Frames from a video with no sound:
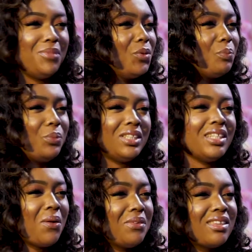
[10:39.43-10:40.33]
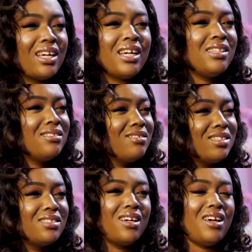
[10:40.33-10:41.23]
people putting out things,
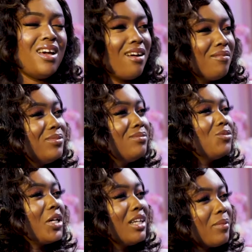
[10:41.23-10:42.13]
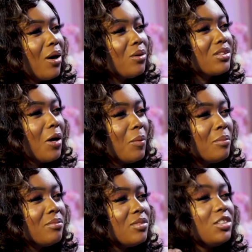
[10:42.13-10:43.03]
talking about
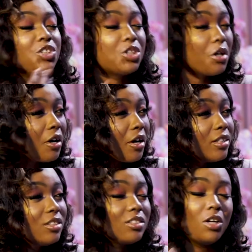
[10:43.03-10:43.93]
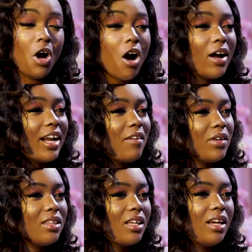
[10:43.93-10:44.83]
the church, God and
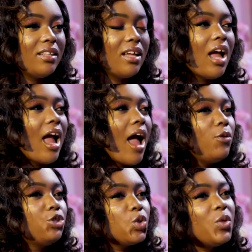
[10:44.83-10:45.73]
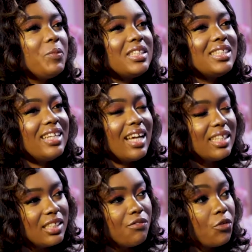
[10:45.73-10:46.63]
everything. Should we be
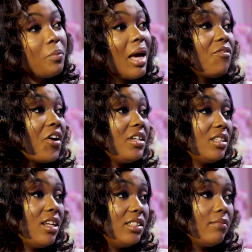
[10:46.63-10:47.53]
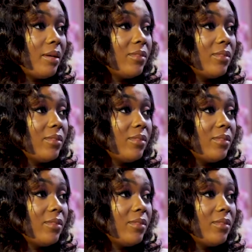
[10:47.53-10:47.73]
selective? For me, I'm very selective.